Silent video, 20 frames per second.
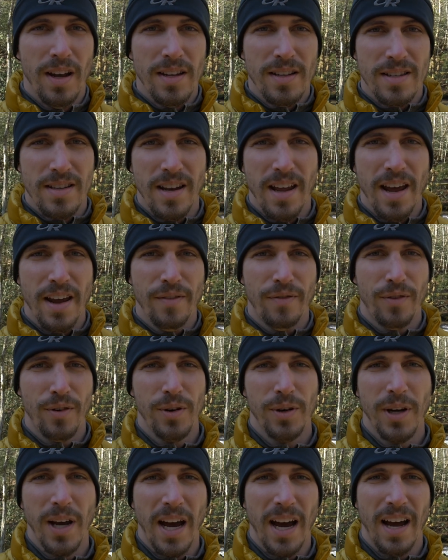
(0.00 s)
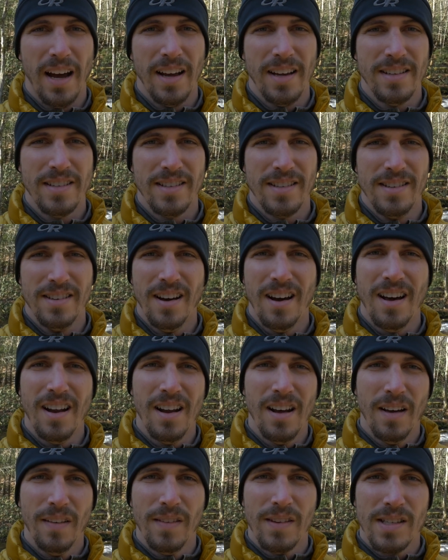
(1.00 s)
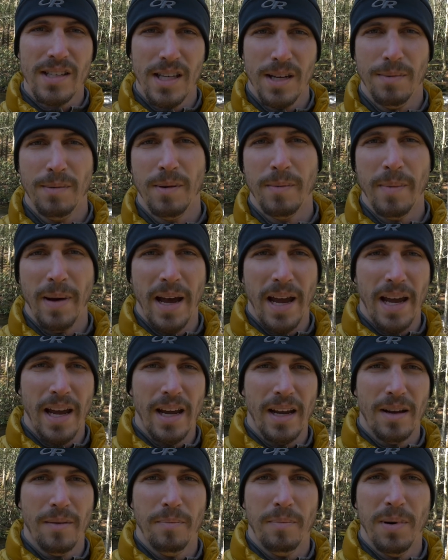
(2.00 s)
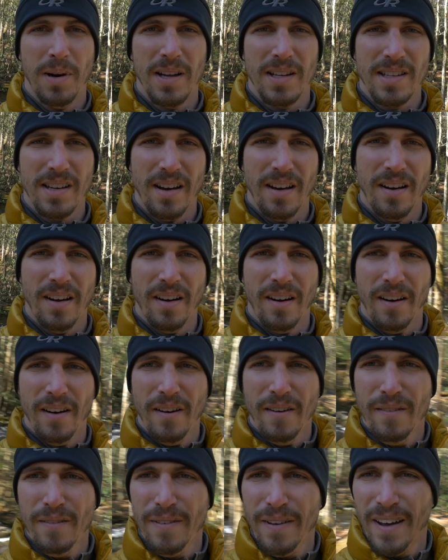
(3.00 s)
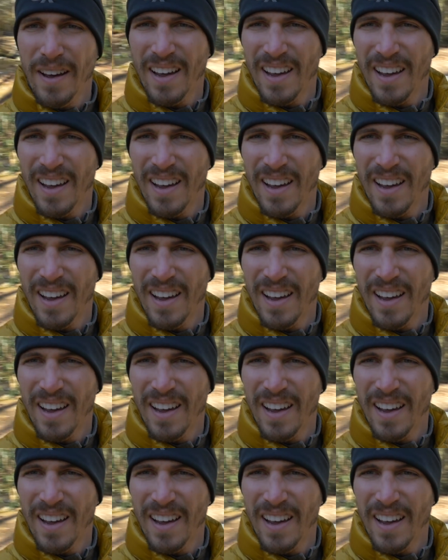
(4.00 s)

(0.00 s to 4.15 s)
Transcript: today for you guys, not of the sleeping bag, but of